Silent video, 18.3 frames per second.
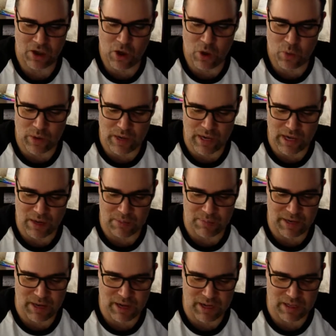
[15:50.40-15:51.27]
"We hid
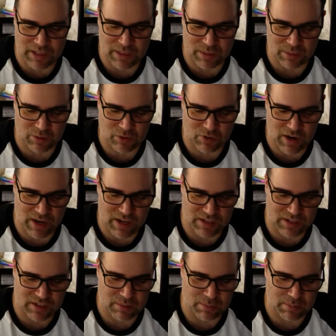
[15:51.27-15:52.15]
behind some
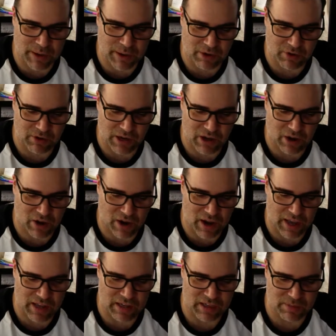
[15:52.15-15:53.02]
crates and buried our
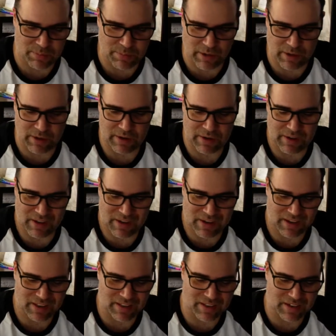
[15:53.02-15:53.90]
heads, but
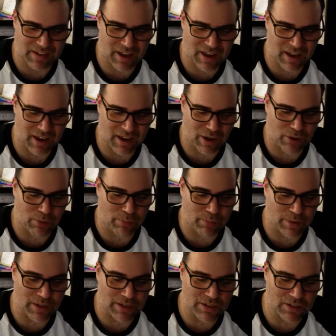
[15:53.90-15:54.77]
it did not help
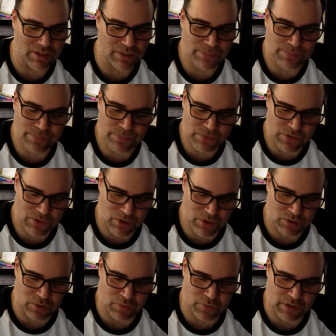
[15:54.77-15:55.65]
much."
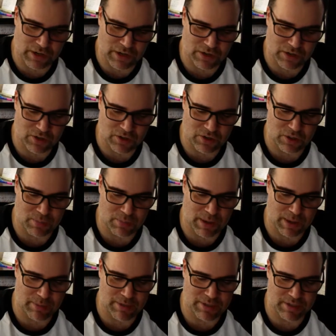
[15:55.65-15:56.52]
Josefina took the
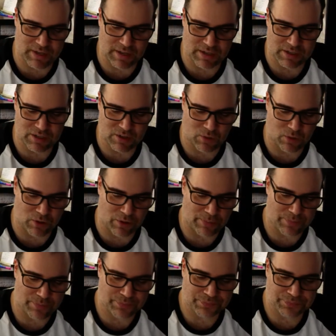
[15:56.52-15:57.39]
babies next
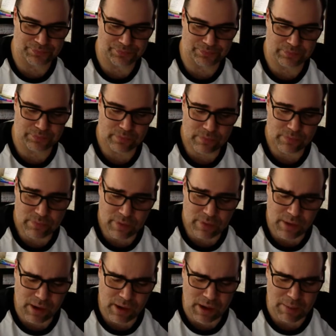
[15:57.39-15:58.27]
door,
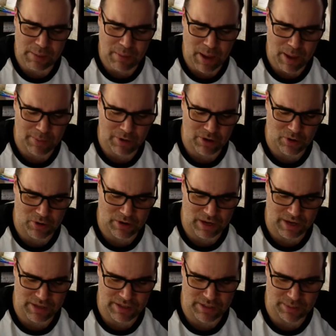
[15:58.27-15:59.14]
and Mama and
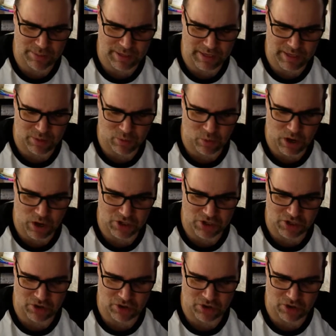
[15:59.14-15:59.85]
Hortensia began washing